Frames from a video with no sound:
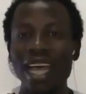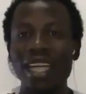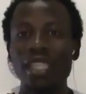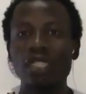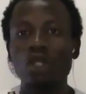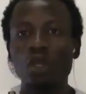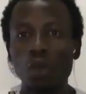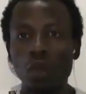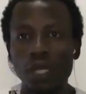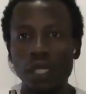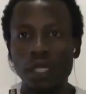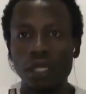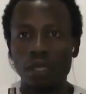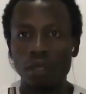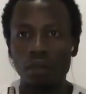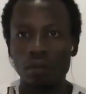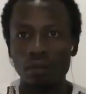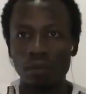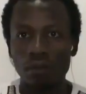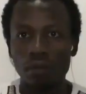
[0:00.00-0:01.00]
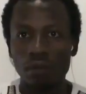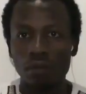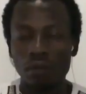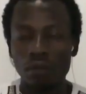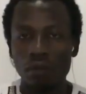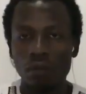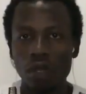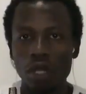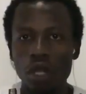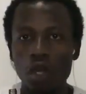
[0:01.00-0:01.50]
are doing
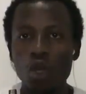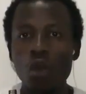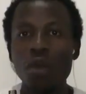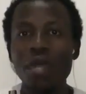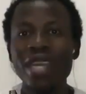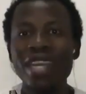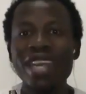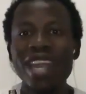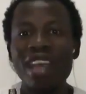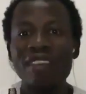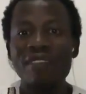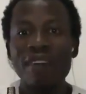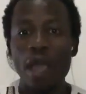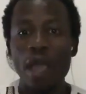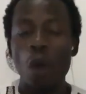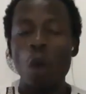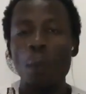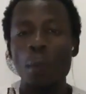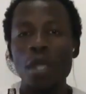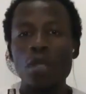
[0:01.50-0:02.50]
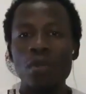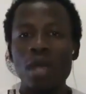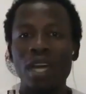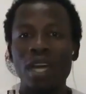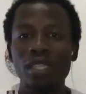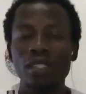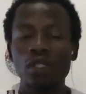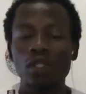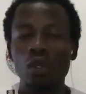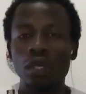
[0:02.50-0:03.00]
You will never open your
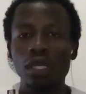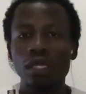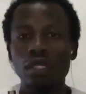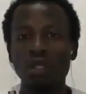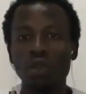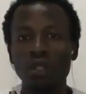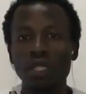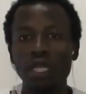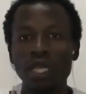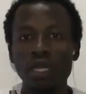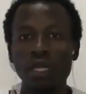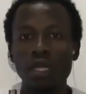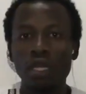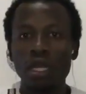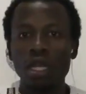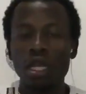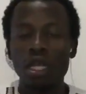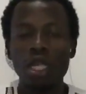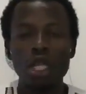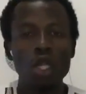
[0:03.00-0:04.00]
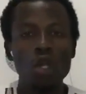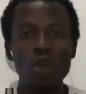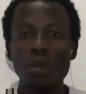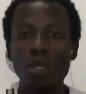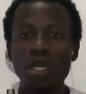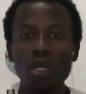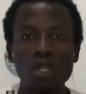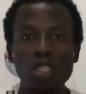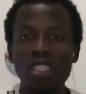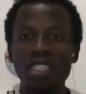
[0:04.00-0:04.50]
restaurant today. You
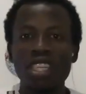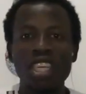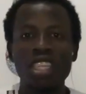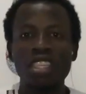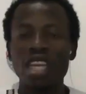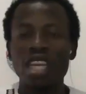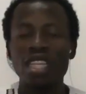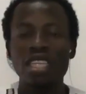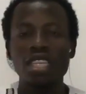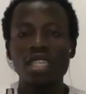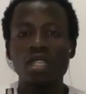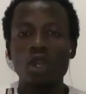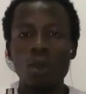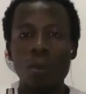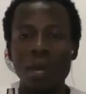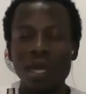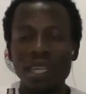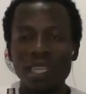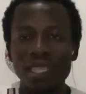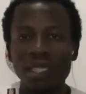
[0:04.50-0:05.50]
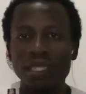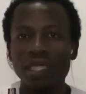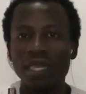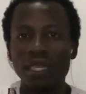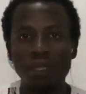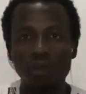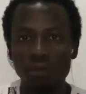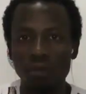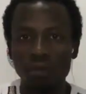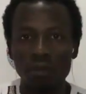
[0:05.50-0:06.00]
will not see a Chinese come and eat
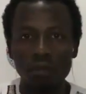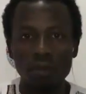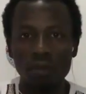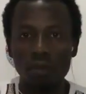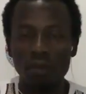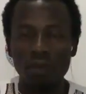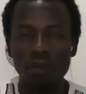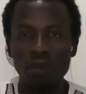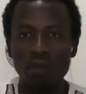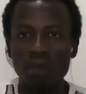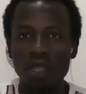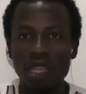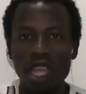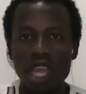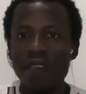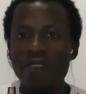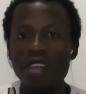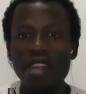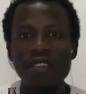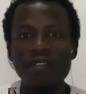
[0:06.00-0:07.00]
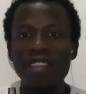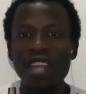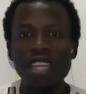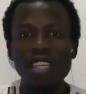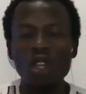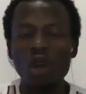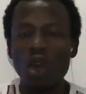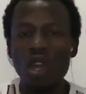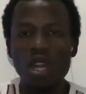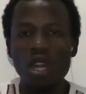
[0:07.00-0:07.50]
there. Even if
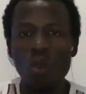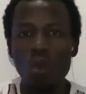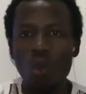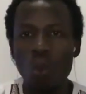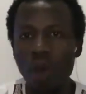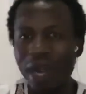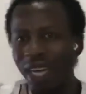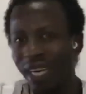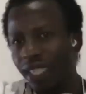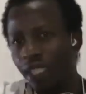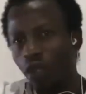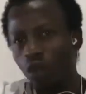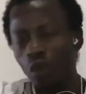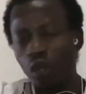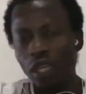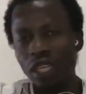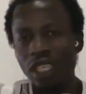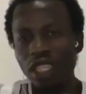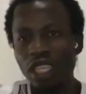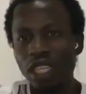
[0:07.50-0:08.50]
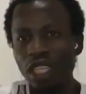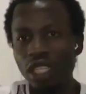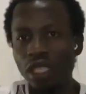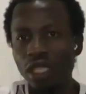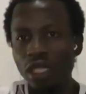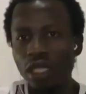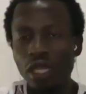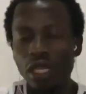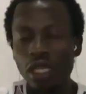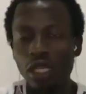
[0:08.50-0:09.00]
there's only one restaurant
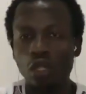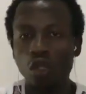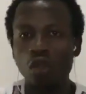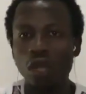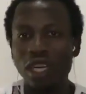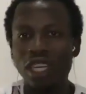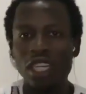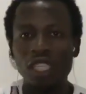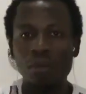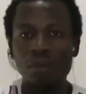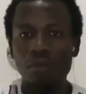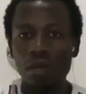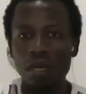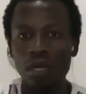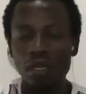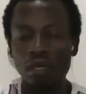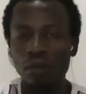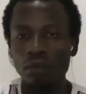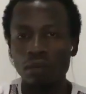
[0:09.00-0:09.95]
in Johannesburg,